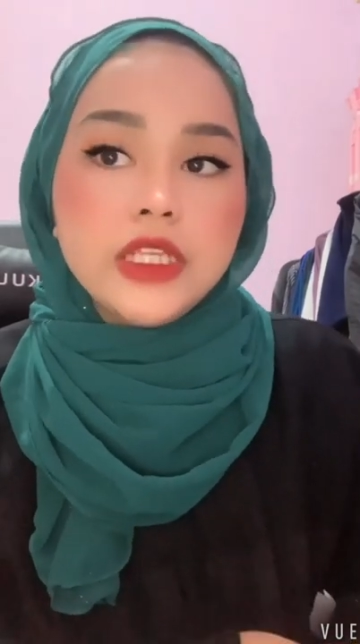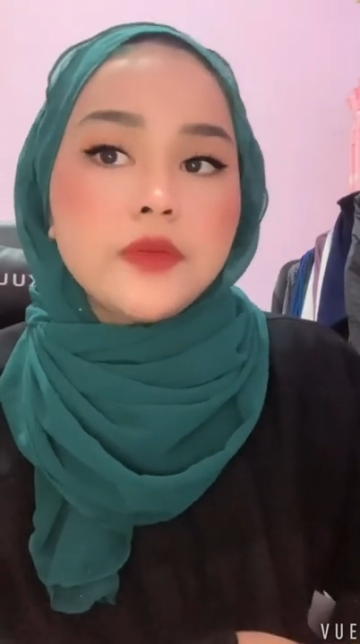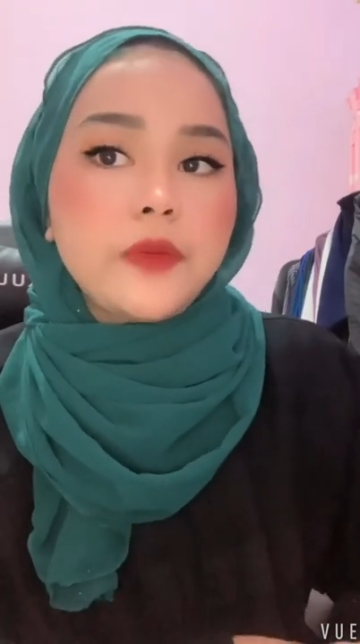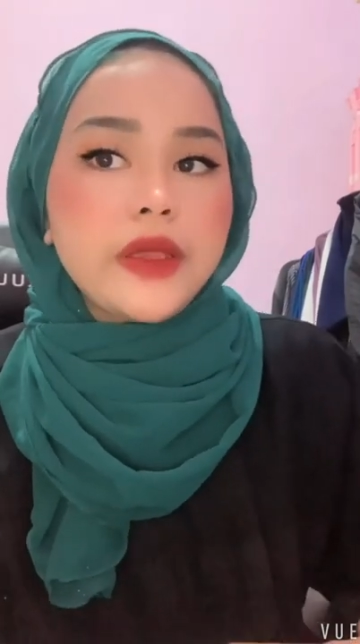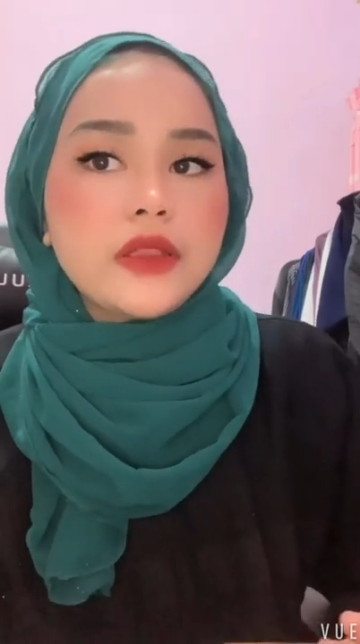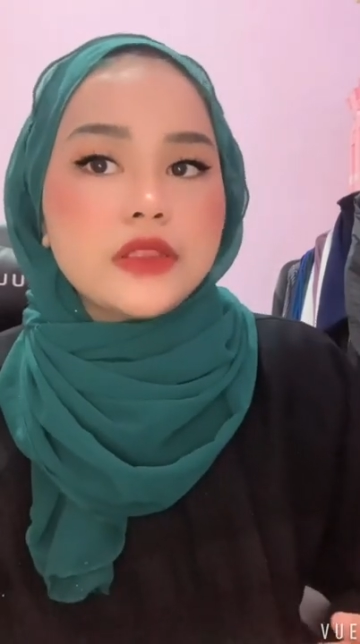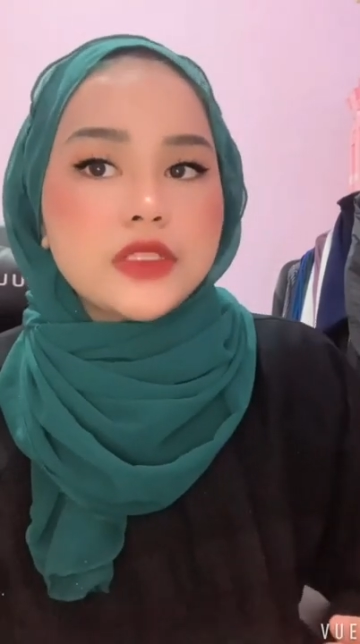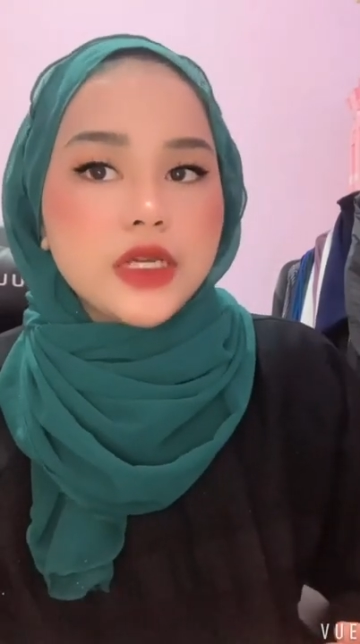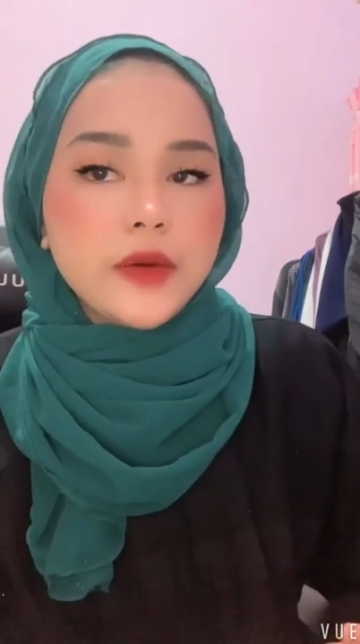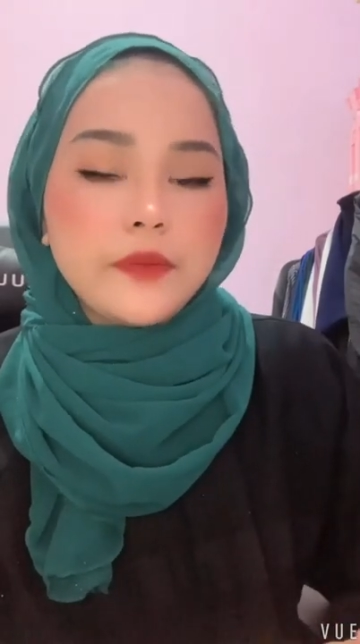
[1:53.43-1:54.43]
despite the
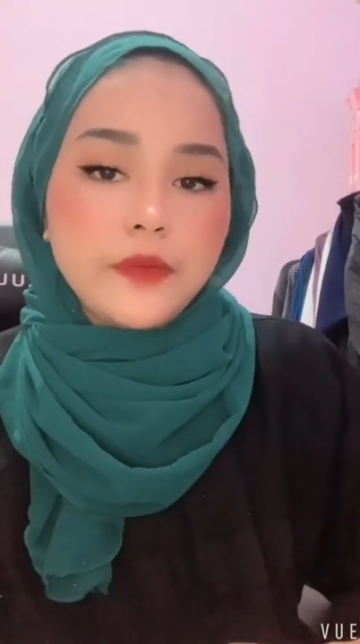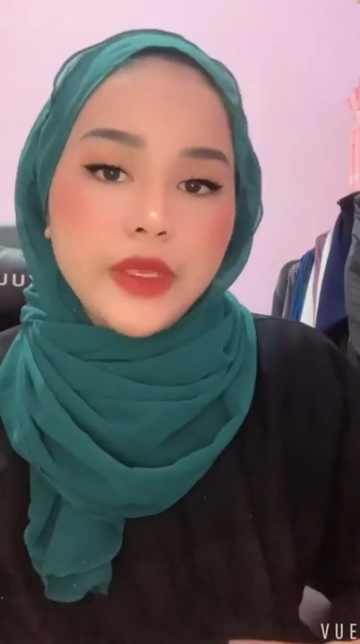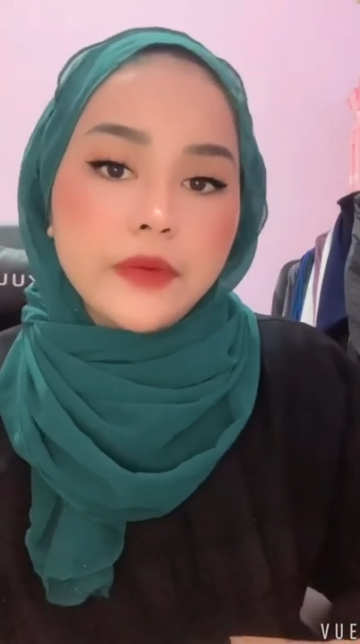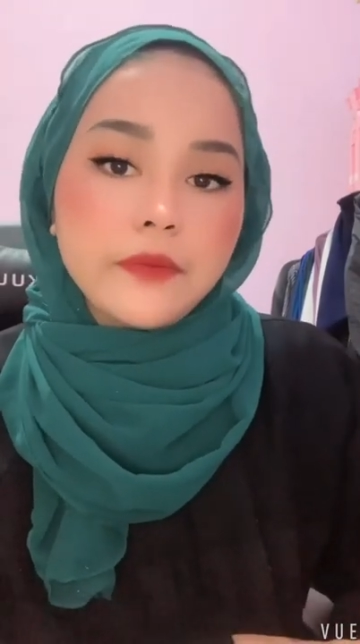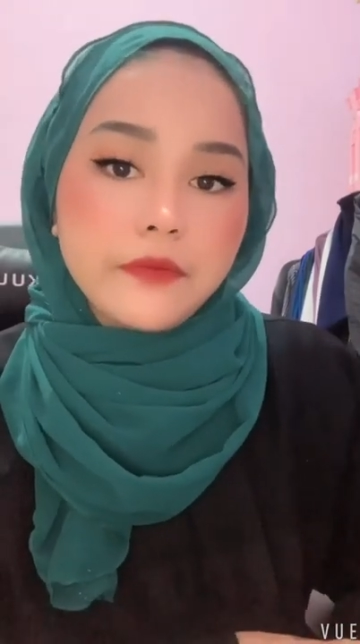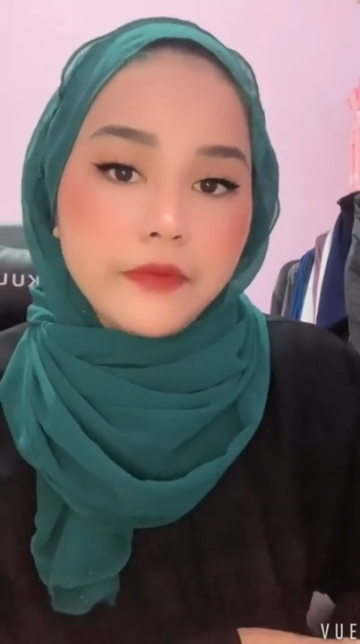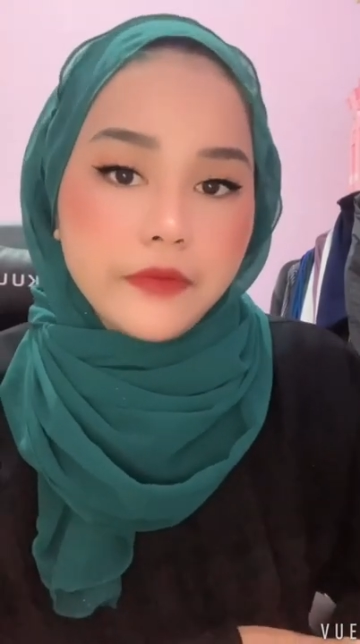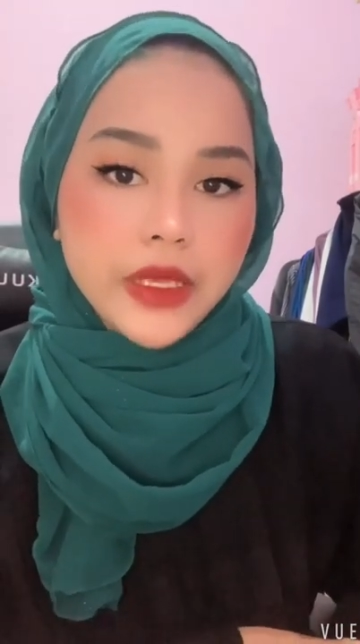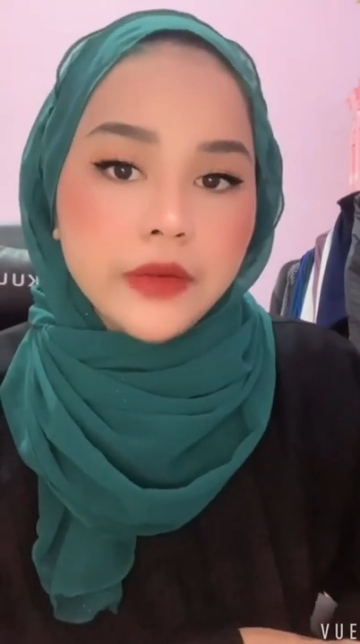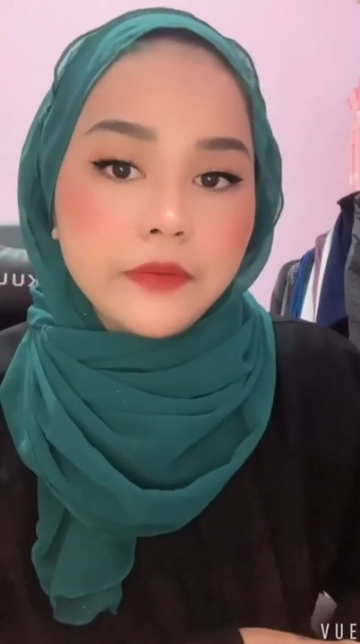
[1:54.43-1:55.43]
tub
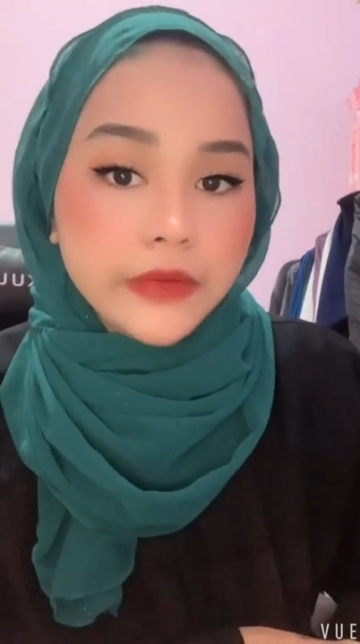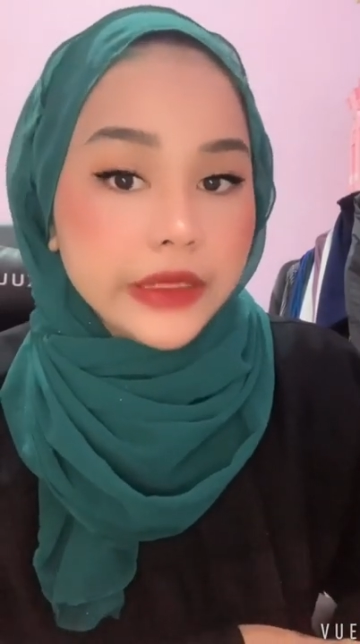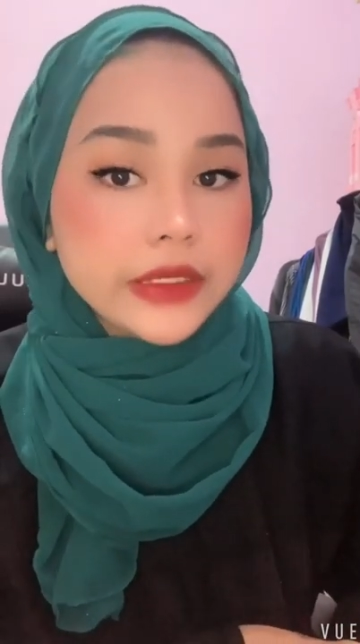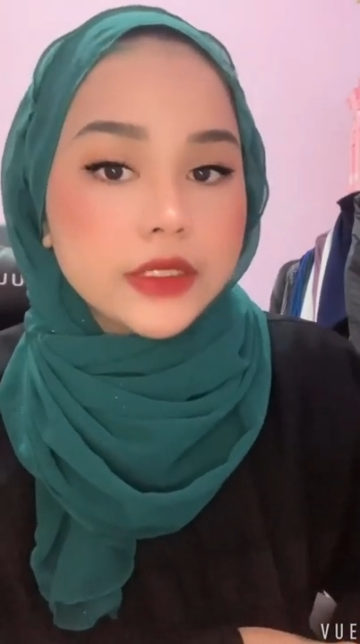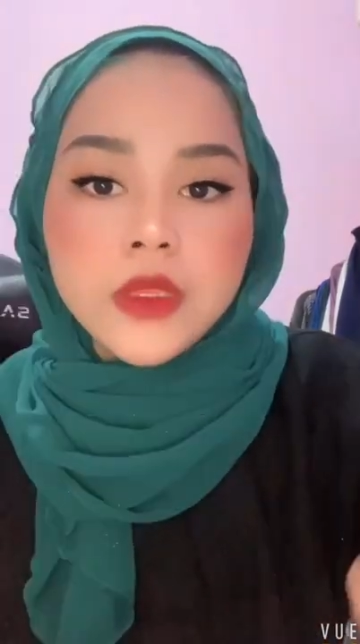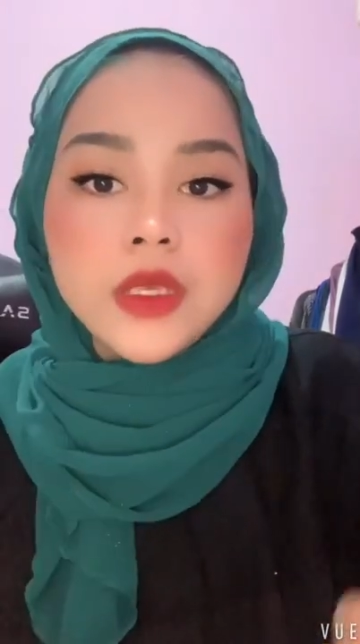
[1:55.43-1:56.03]
being man-made.